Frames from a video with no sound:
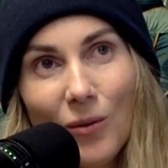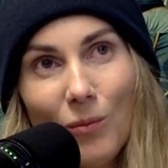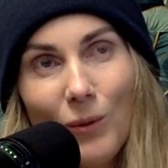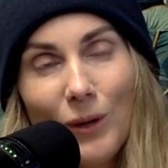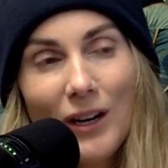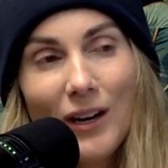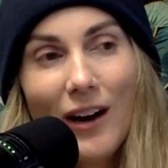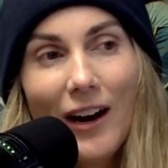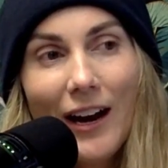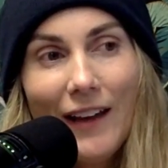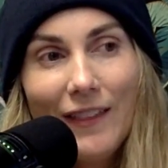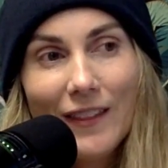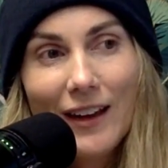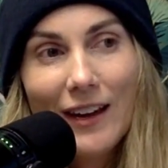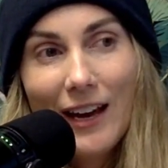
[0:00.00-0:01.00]
because
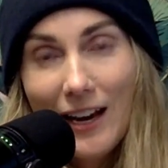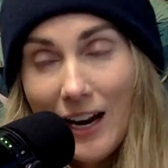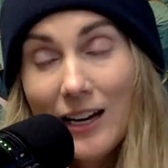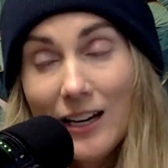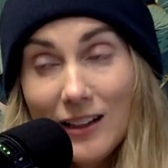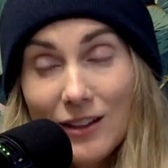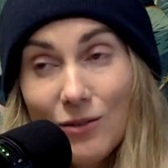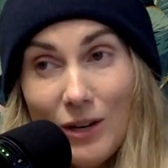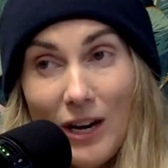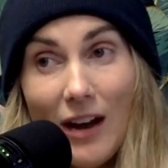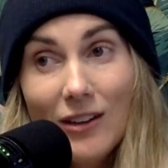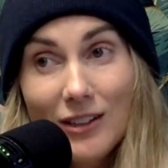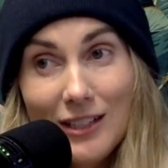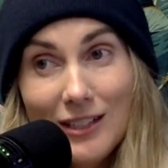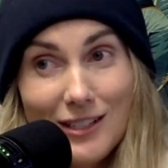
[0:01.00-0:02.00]
and the
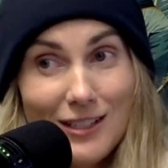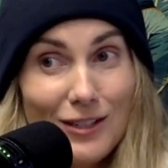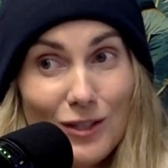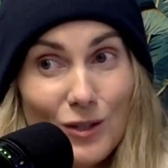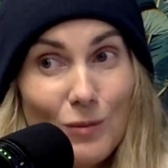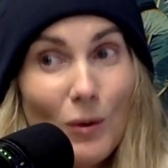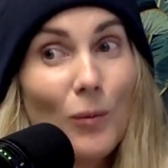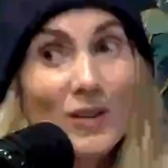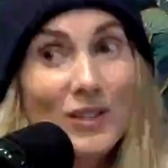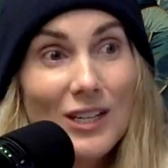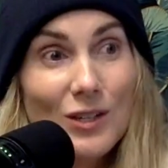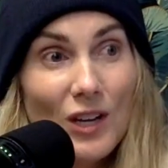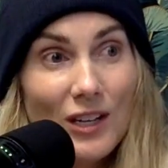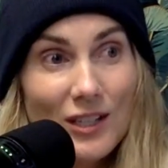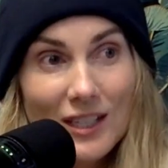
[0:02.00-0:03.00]
reality is that as a small
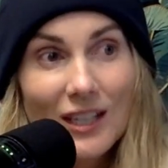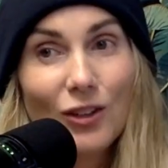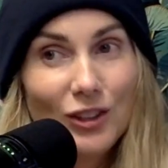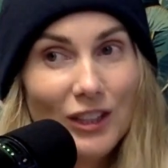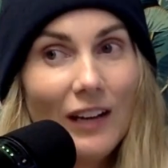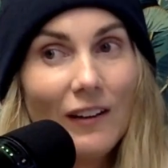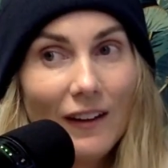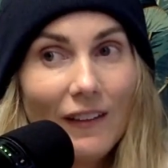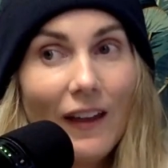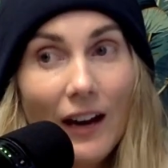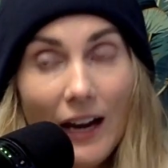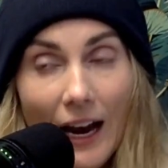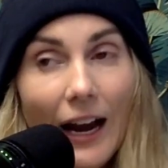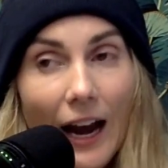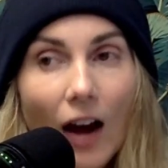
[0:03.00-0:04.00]
business, a single day like
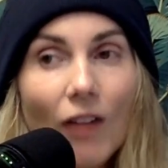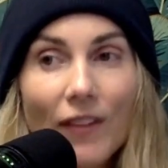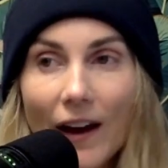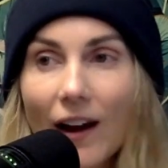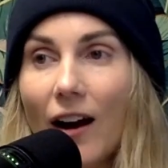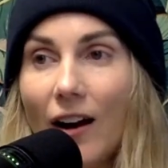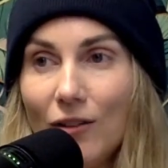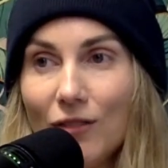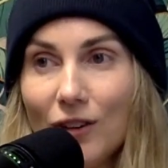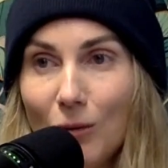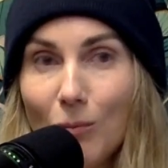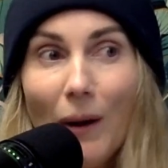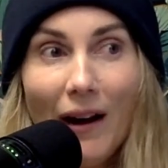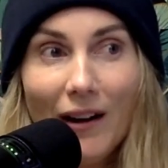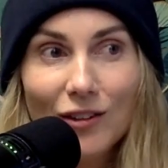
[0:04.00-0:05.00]
that can have that kind of an
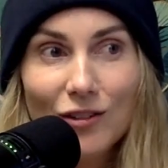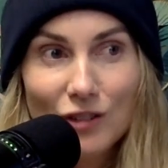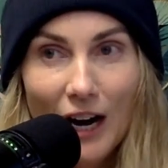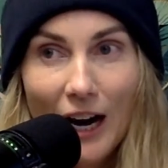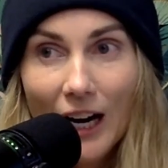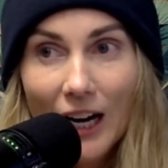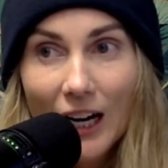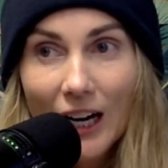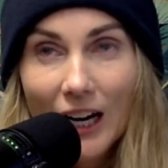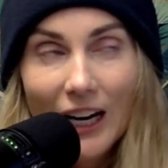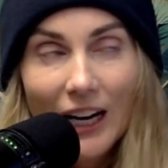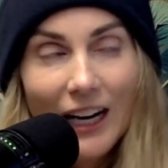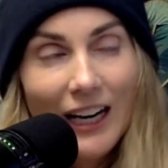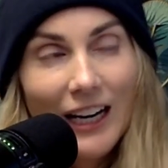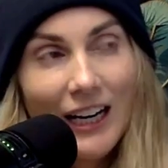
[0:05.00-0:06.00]
impact, right?
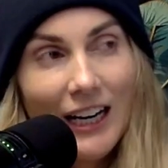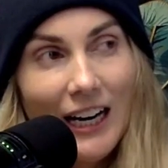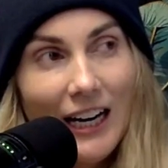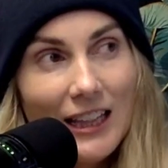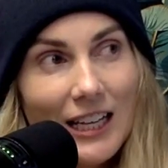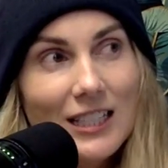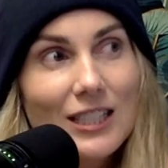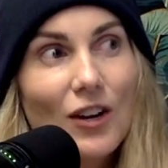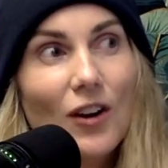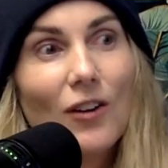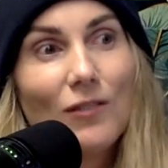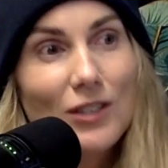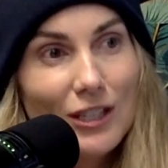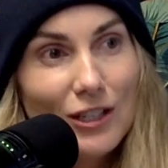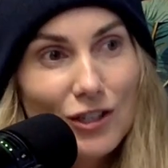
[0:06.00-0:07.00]
And that's the
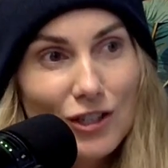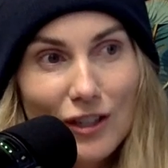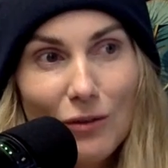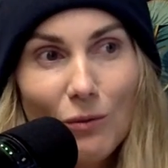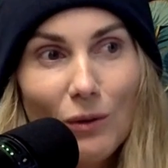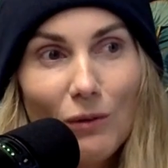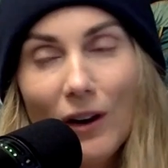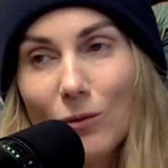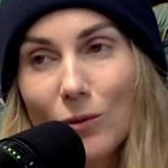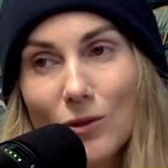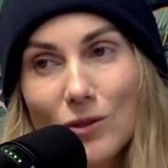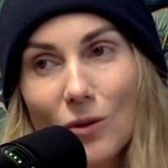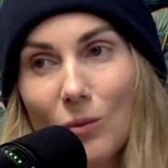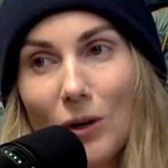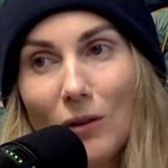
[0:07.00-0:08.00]
conversation that we've had with
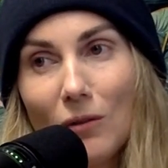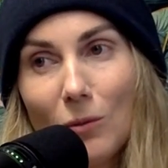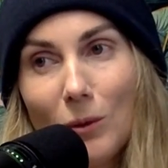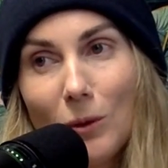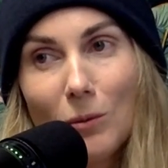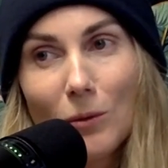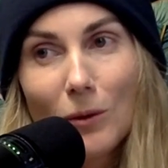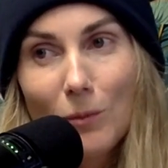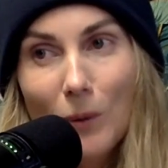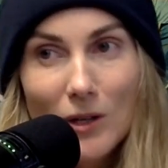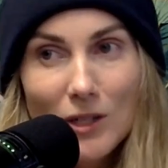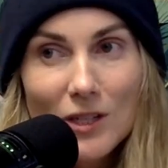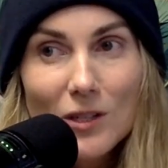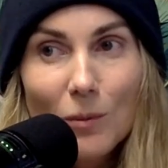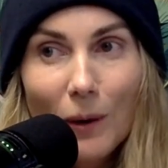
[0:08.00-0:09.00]
so many of the people that
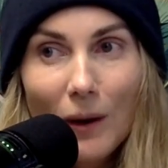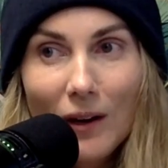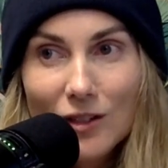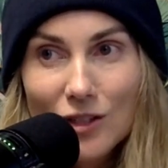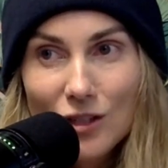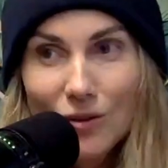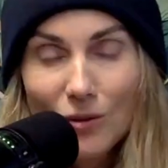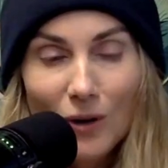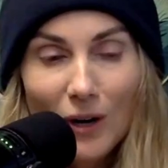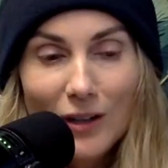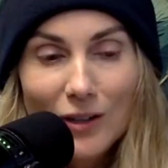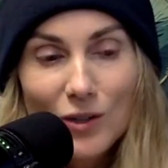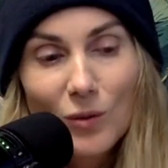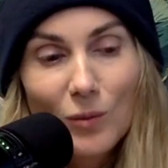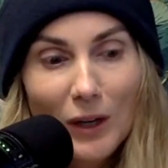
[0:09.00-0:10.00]
participate too.
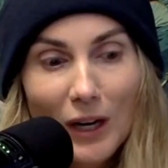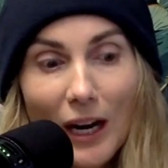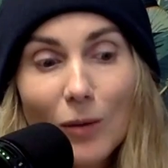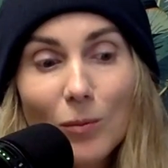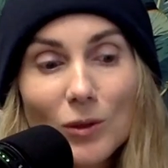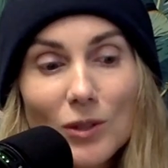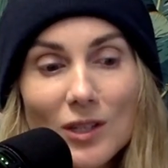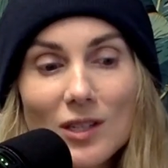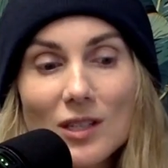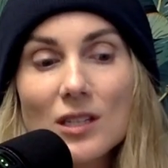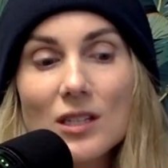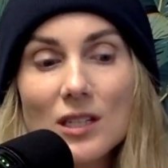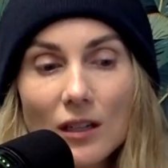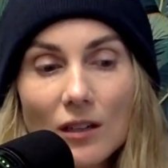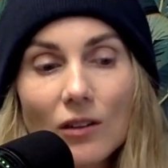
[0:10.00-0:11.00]
And so being able to
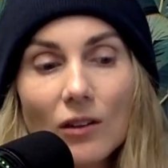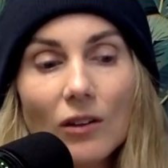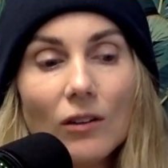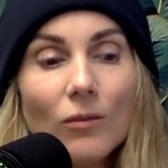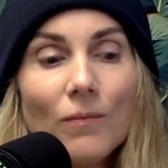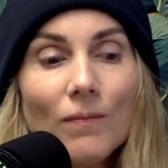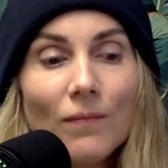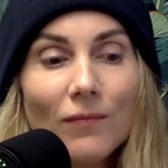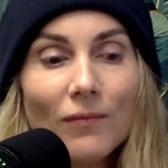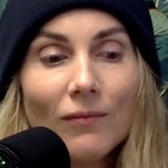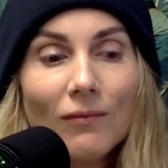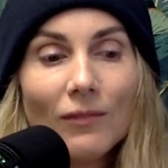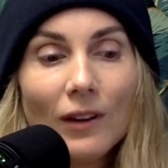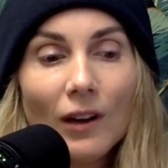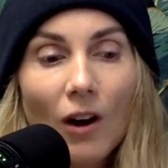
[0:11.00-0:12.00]
still
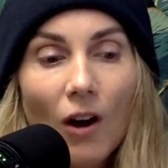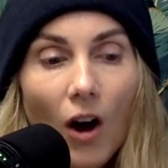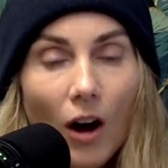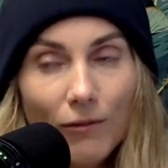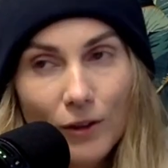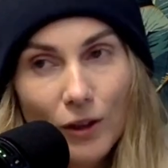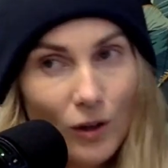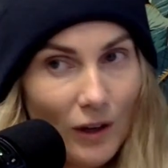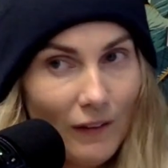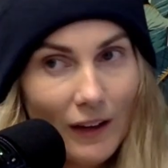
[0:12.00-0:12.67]
offer